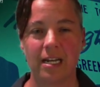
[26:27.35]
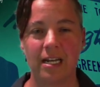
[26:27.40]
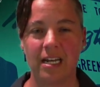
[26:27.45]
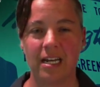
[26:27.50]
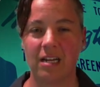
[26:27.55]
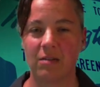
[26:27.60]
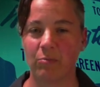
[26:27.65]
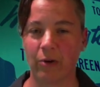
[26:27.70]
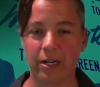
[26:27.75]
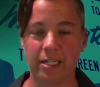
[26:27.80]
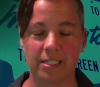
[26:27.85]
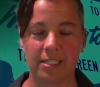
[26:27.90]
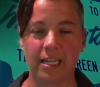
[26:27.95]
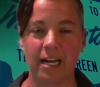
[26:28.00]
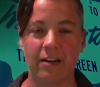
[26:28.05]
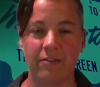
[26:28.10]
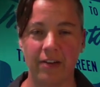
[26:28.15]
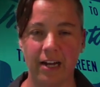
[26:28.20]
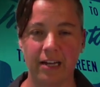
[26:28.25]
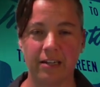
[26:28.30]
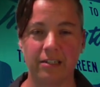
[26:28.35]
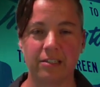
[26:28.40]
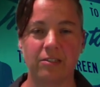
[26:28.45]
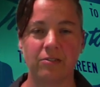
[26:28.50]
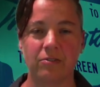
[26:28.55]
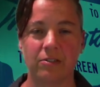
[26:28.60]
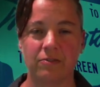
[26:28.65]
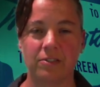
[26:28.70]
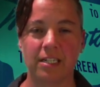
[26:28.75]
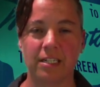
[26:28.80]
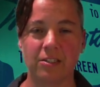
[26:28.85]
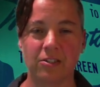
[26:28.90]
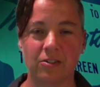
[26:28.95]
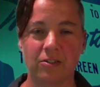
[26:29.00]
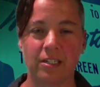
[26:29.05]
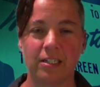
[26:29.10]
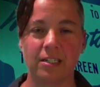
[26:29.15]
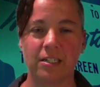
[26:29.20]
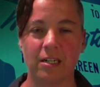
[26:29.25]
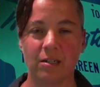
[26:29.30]
embrace that value of
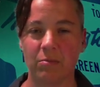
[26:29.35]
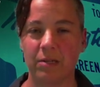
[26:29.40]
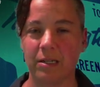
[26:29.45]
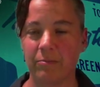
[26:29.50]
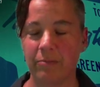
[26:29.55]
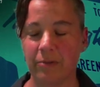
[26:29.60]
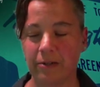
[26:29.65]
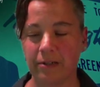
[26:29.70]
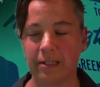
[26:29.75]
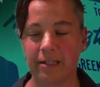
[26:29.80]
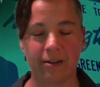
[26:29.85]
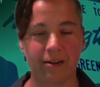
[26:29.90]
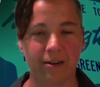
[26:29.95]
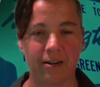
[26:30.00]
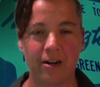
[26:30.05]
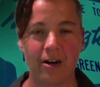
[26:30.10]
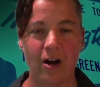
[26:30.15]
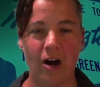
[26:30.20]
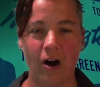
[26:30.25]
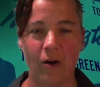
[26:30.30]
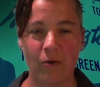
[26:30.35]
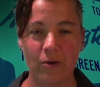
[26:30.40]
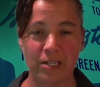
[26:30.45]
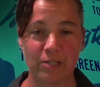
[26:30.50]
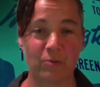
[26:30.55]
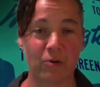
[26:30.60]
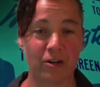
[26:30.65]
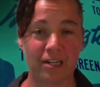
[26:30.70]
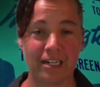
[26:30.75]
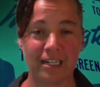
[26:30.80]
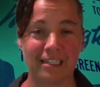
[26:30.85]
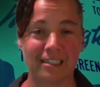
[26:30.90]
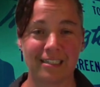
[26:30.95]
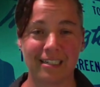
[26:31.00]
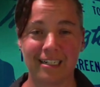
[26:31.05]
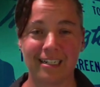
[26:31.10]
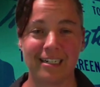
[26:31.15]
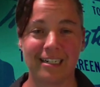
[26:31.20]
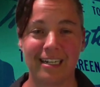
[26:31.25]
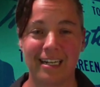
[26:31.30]
centering young people and are always working
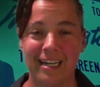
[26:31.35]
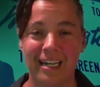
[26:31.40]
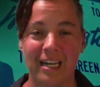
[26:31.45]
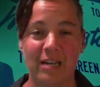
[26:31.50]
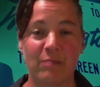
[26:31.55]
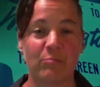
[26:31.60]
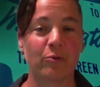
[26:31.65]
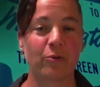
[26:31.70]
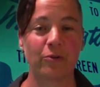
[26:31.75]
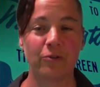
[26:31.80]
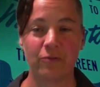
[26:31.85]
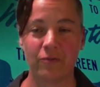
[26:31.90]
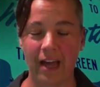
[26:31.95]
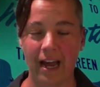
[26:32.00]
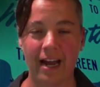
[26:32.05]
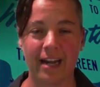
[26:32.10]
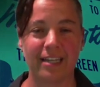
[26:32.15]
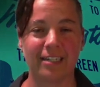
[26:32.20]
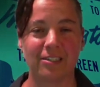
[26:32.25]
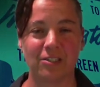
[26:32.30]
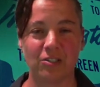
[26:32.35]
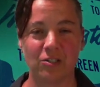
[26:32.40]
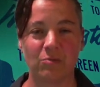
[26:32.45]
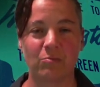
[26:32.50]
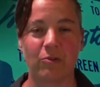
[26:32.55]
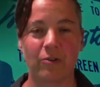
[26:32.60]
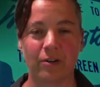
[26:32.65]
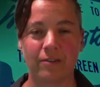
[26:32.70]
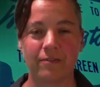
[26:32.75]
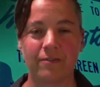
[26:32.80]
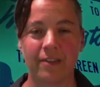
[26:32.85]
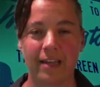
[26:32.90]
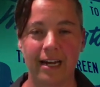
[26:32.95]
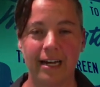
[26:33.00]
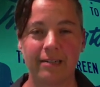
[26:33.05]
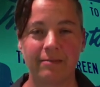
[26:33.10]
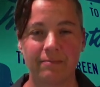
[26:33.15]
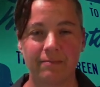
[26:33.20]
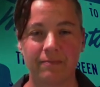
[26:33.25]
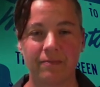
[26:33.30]
to improve that and do more of
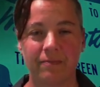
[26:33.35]
that.